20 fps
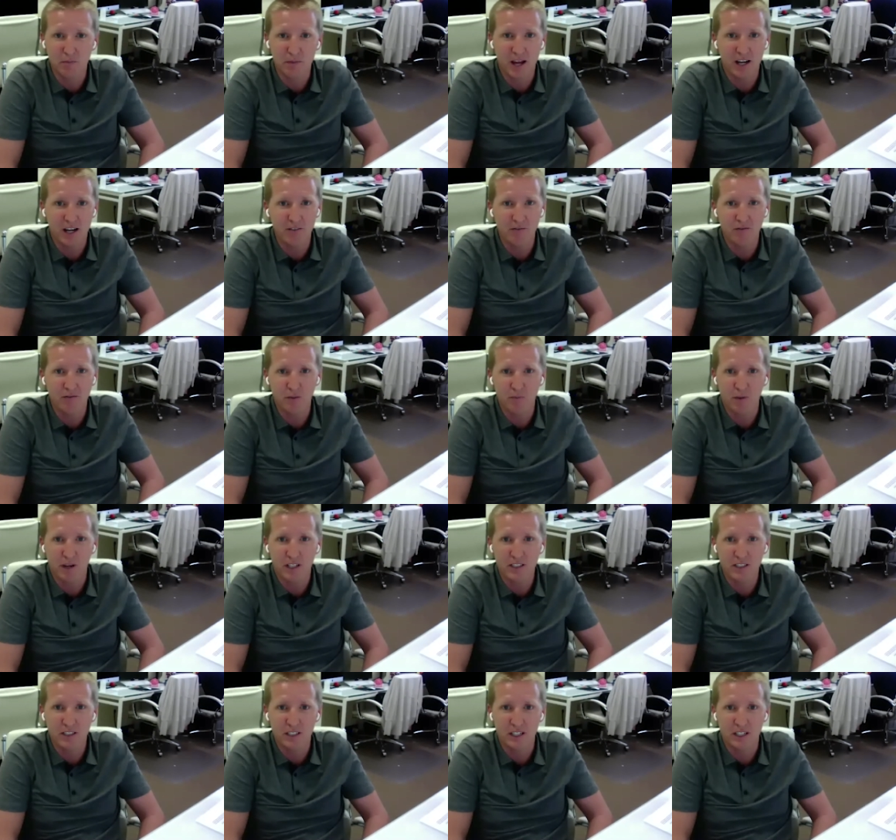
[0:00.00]
that
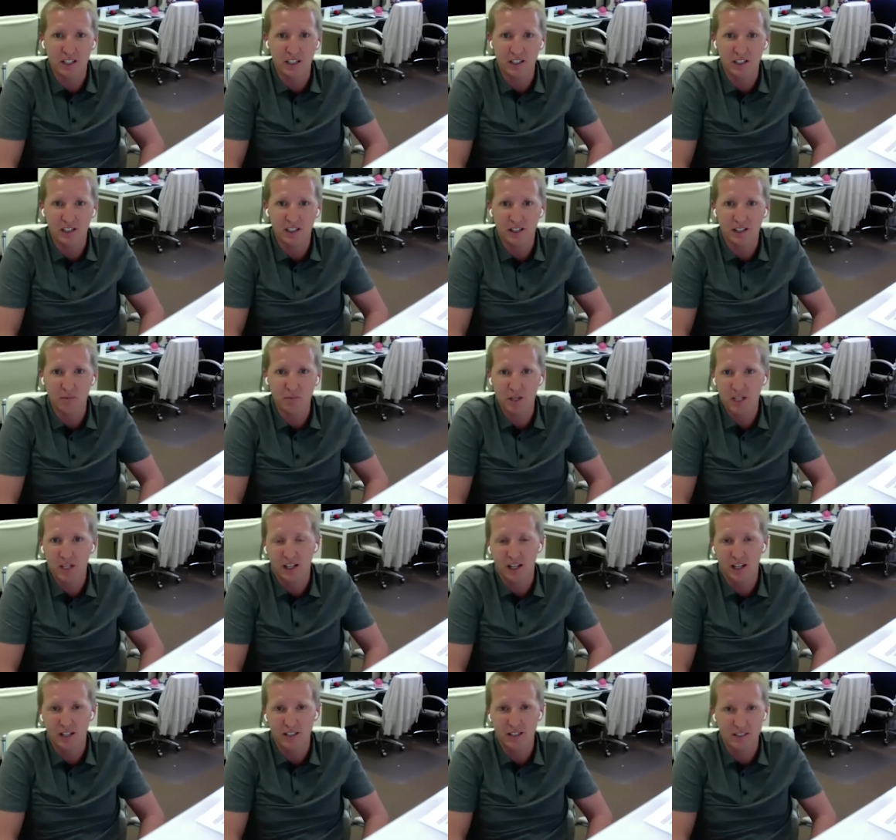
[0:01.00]
information, and in many
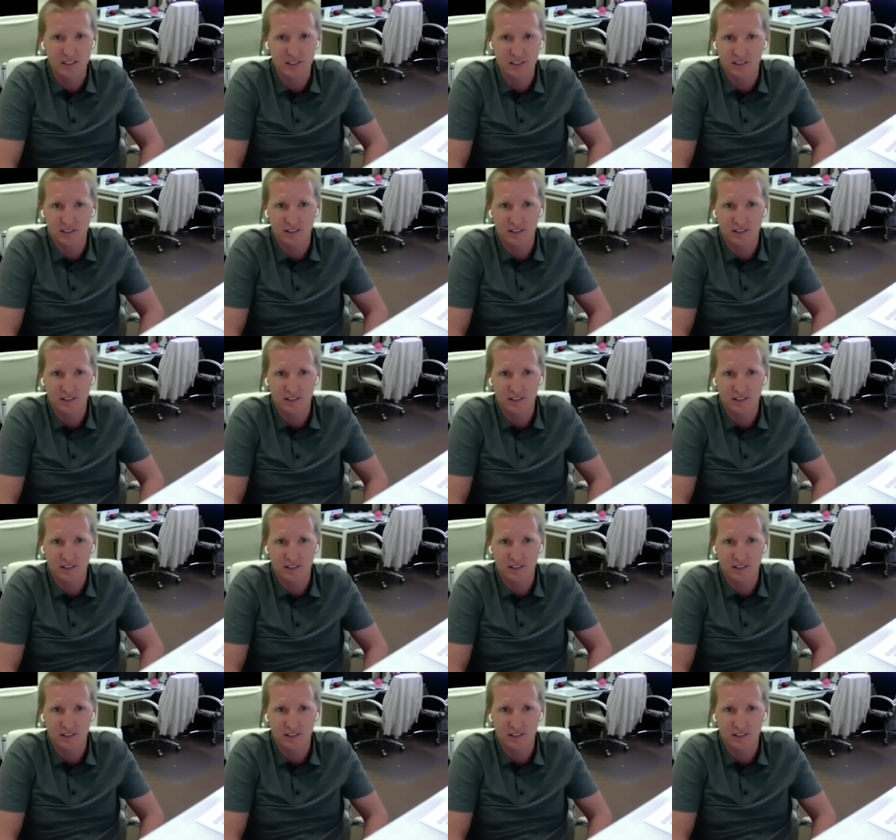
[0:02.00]
cases,